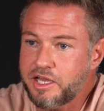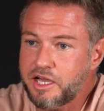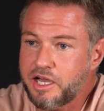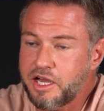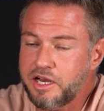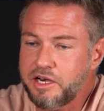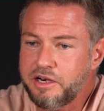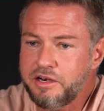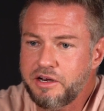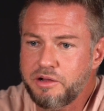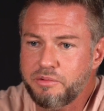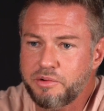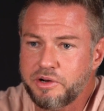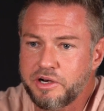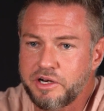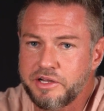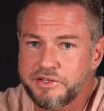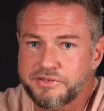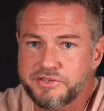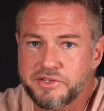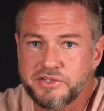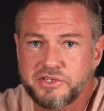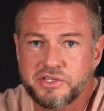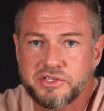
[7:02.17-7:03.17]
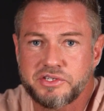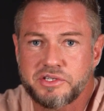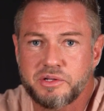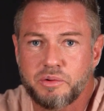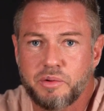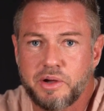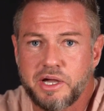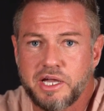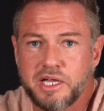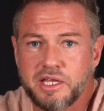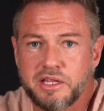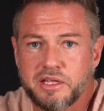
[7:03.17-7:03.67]
I don't know what it is. It's just the
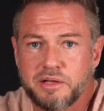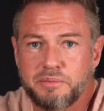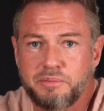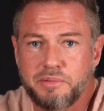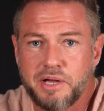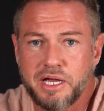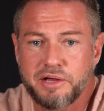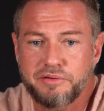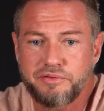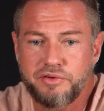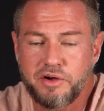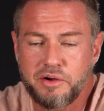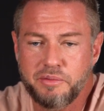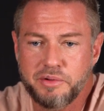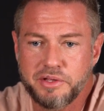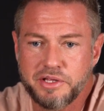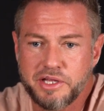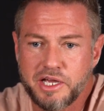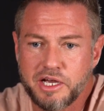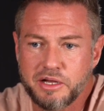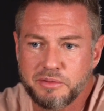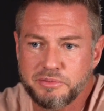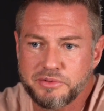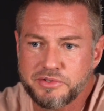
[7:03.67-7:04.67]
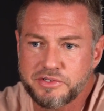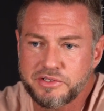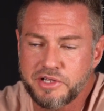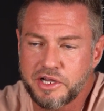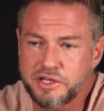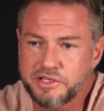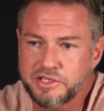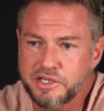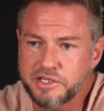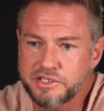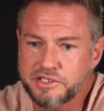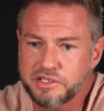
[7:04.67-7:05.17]
way the metformin helps
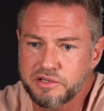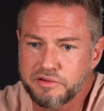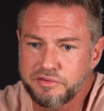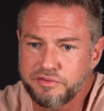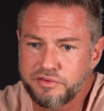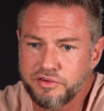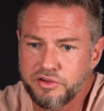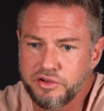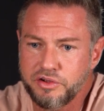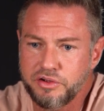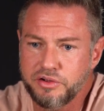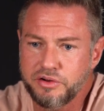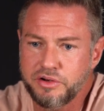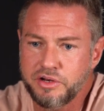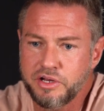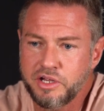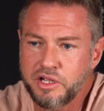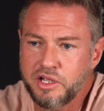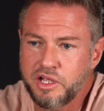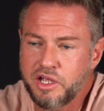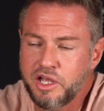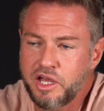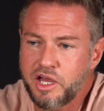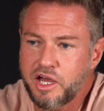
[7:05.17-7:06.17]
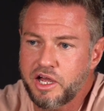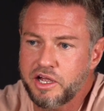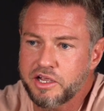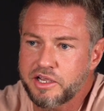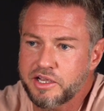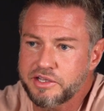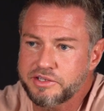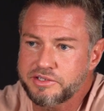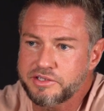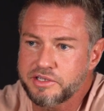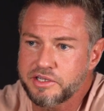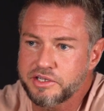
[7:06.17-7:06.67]
digest your food. I
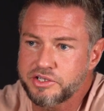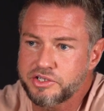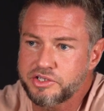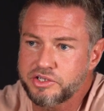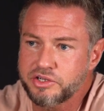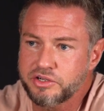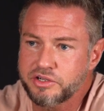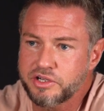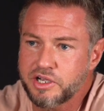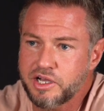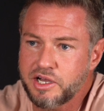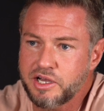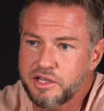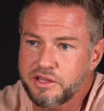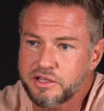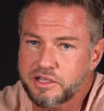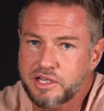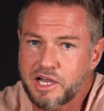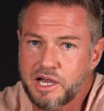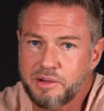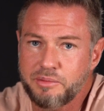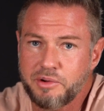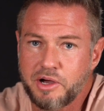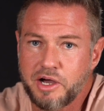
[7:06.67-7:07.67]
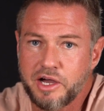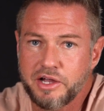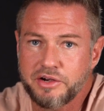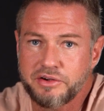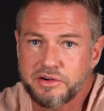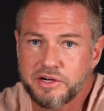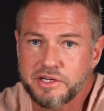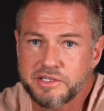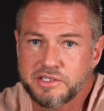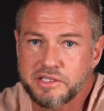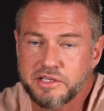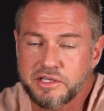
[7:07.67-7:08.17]
guess the sugar, the
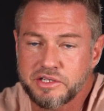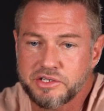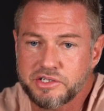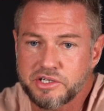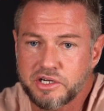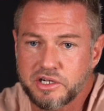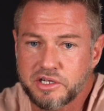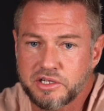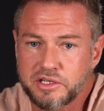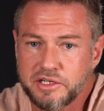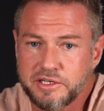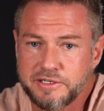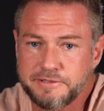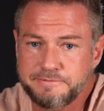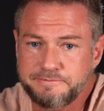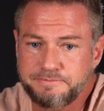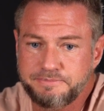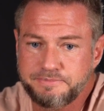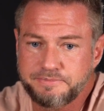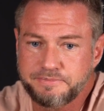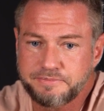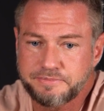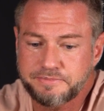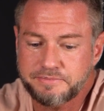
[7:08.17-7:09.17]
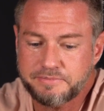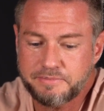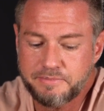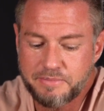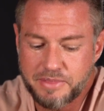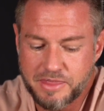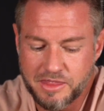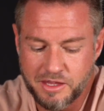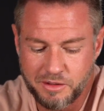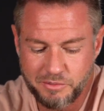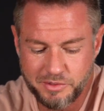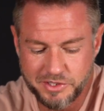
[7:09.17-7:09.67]
carbohydrates, and the chocolate.
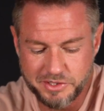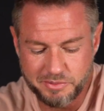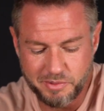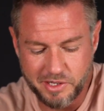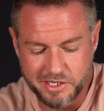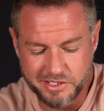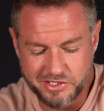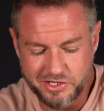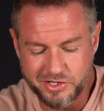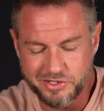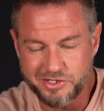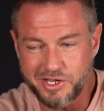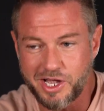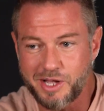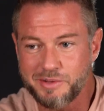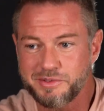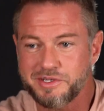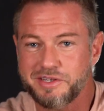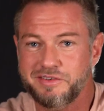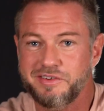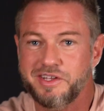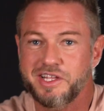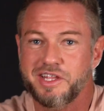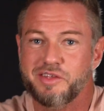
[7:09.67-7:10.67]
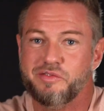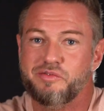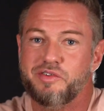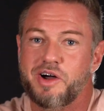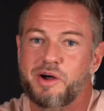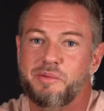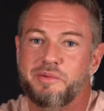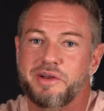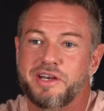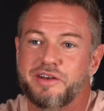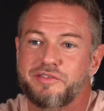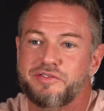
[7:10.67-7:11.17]
There's been two times I've nearly
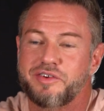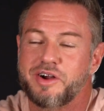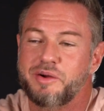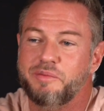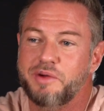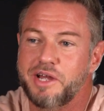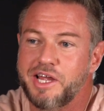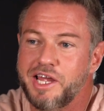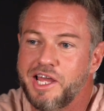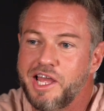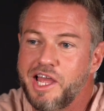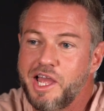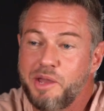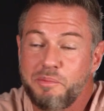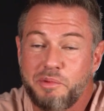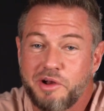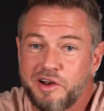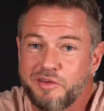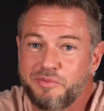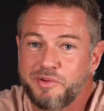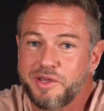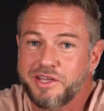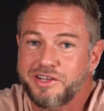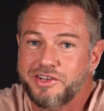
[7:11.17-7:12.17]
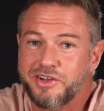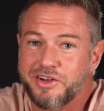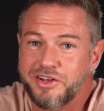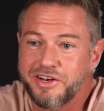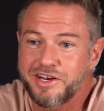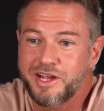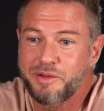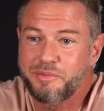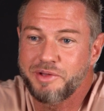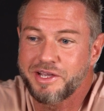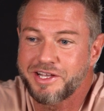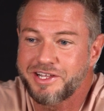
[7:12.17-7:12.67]
vomited from it, but I've been good.
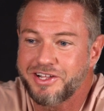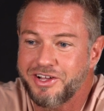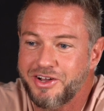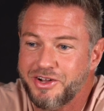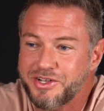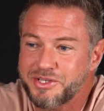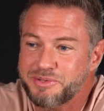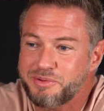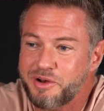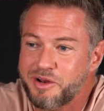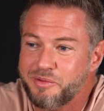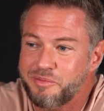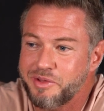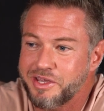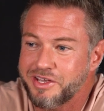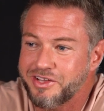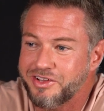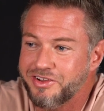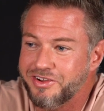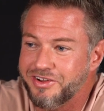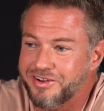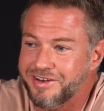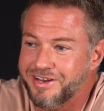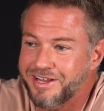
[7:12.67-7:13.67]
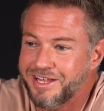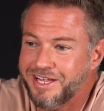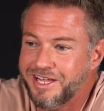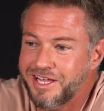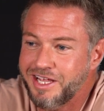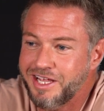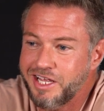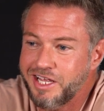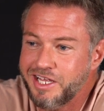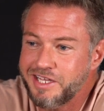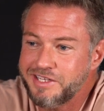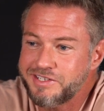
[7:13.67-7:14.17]
I've been close, but I've been good.
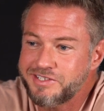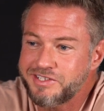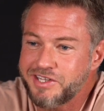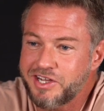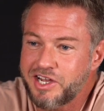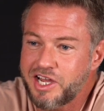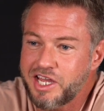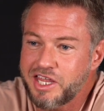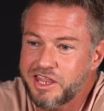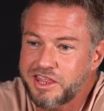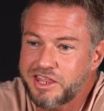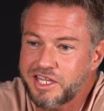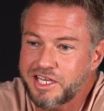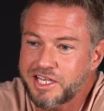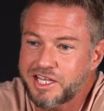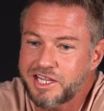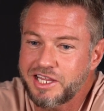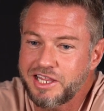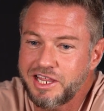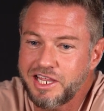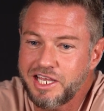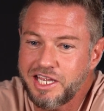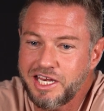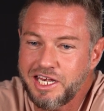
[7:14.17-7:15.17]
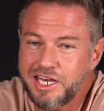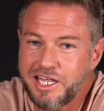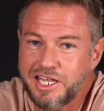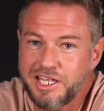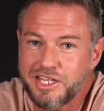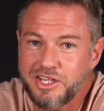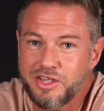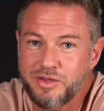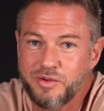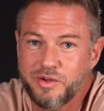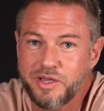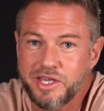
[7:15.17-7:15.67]
So the cleaner
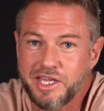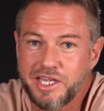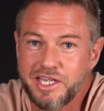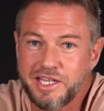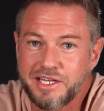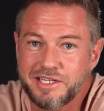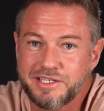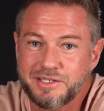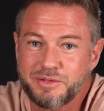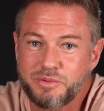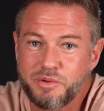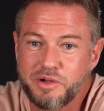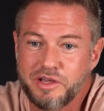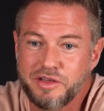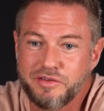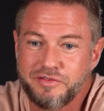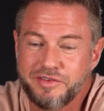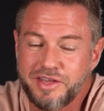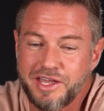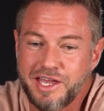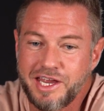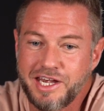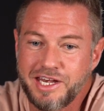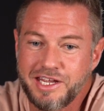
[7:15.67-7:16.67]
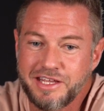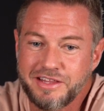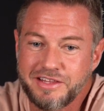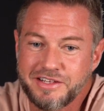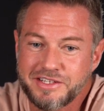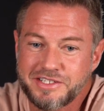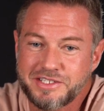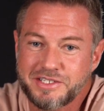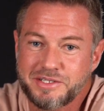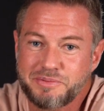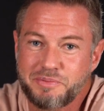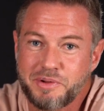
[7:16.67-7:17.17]
you eat with any of
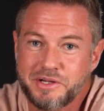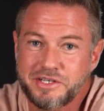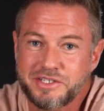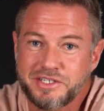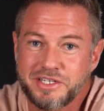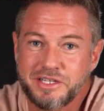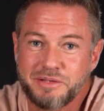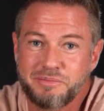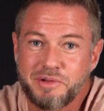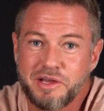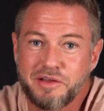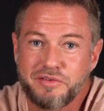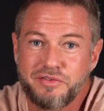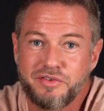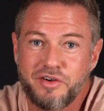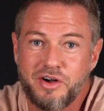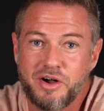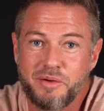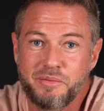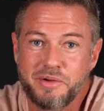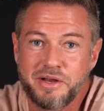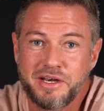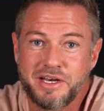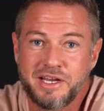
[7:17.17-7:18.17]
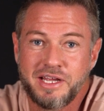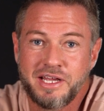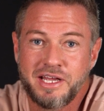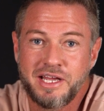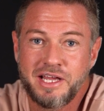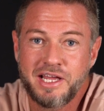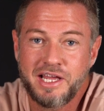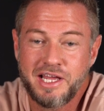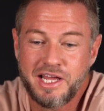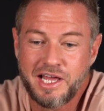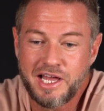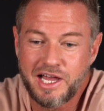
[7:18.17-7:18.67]
this, especially the metformin,
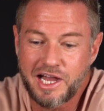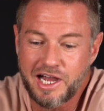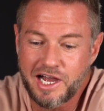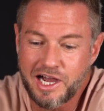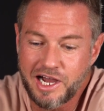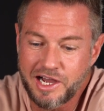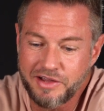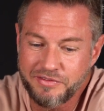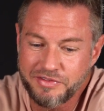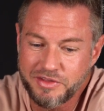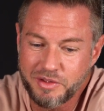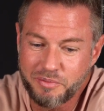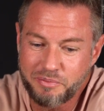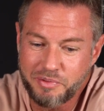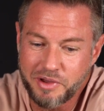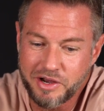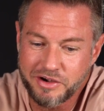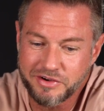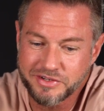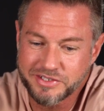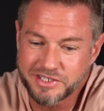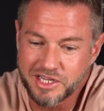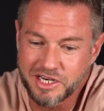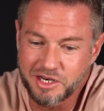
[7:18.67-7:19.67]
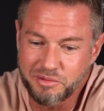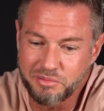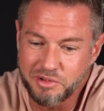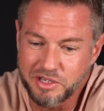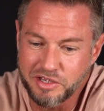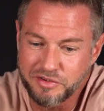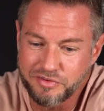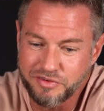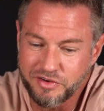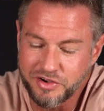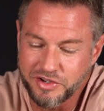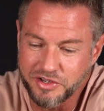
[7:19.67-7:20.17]
uh, the better it's going to
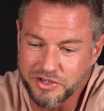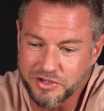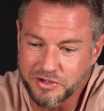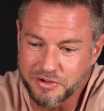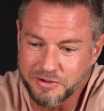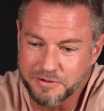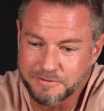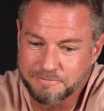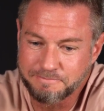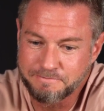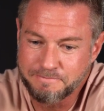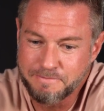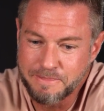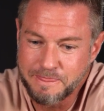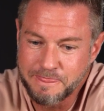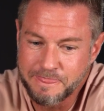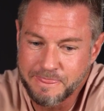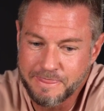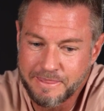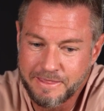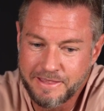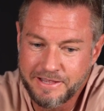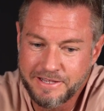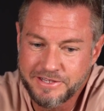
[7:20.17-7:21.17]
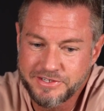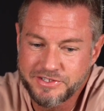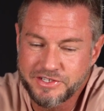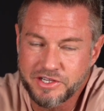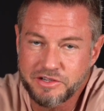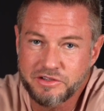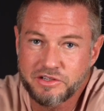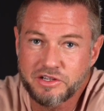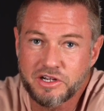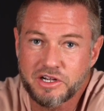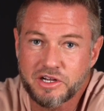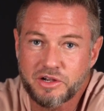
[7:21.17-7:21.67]
be for you. So
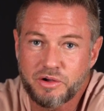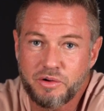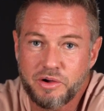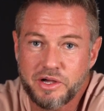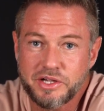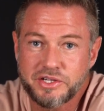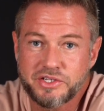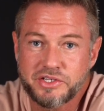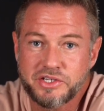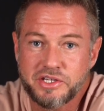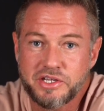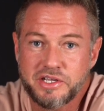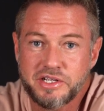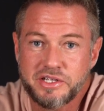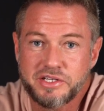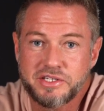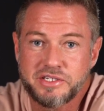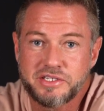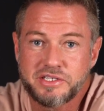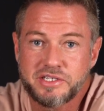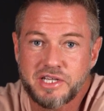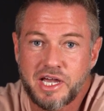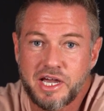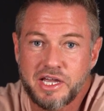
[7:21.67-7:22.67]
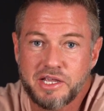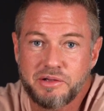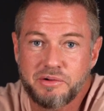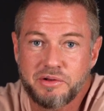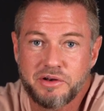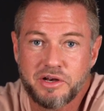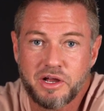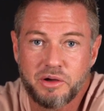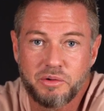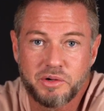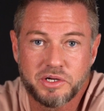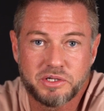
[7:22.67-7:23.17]
you got questions, uh, you
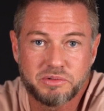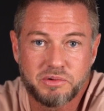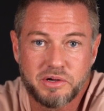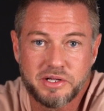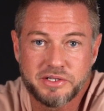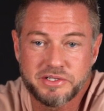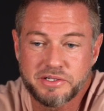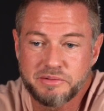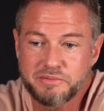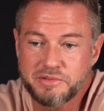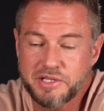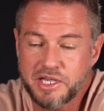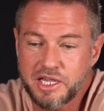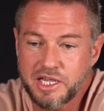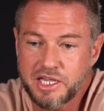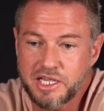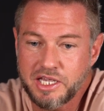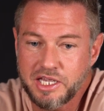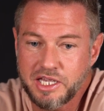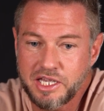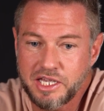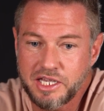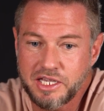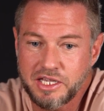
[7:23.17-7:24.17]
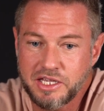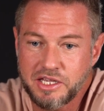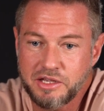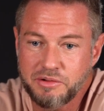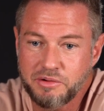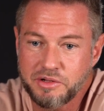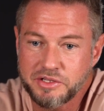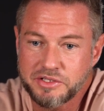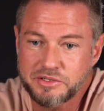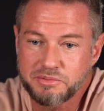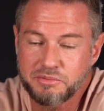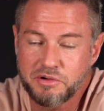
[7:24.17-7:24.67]
wanna know which ones I'm taking, you
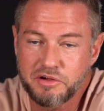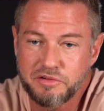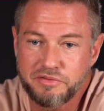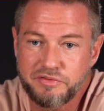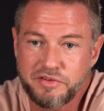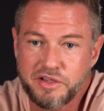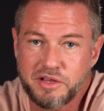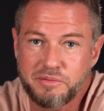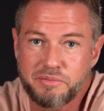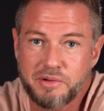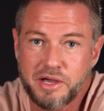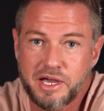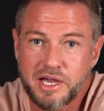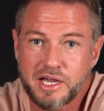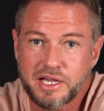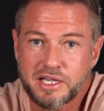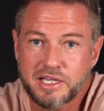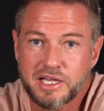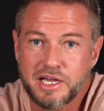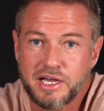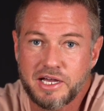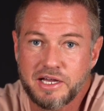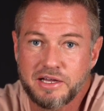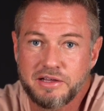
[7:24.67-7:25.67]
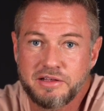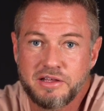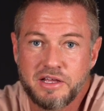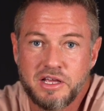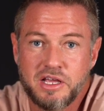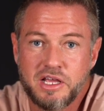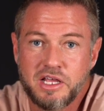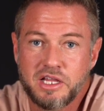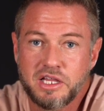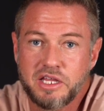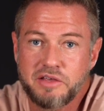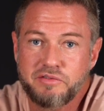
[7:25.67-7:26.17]
want some more feedback, uh,
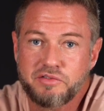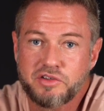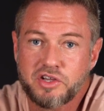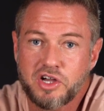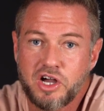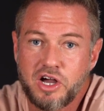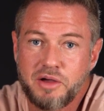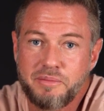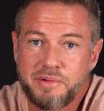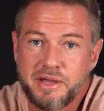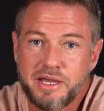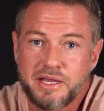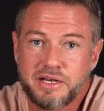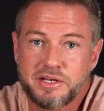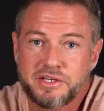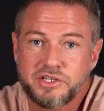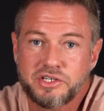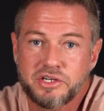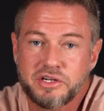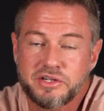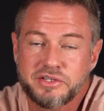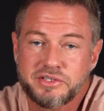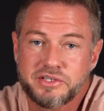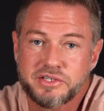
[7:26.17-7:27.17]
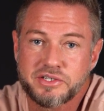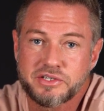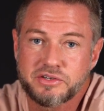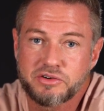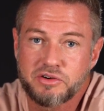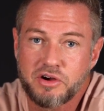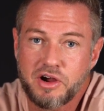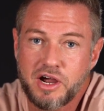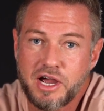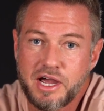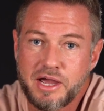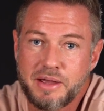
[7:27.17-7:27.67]
leave a comment, show,
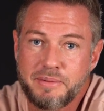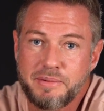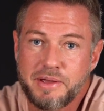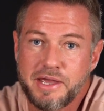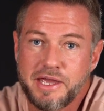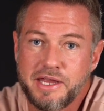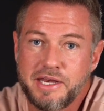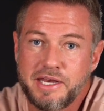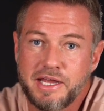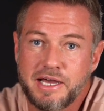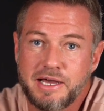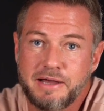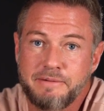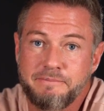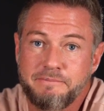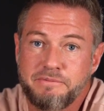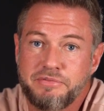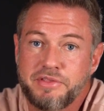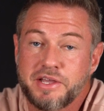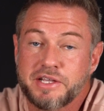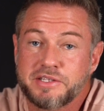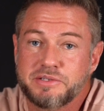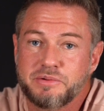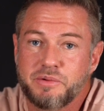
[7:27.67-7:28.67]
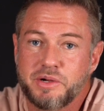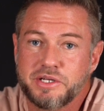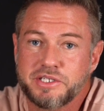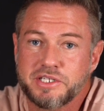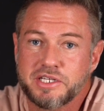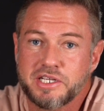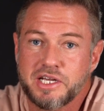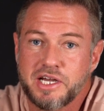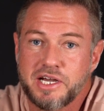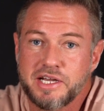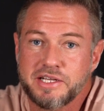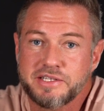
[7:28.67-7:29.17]
subscribe, and um, thanks for
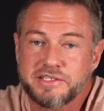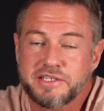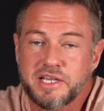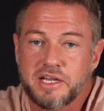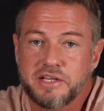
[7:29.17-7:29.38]
watching guys.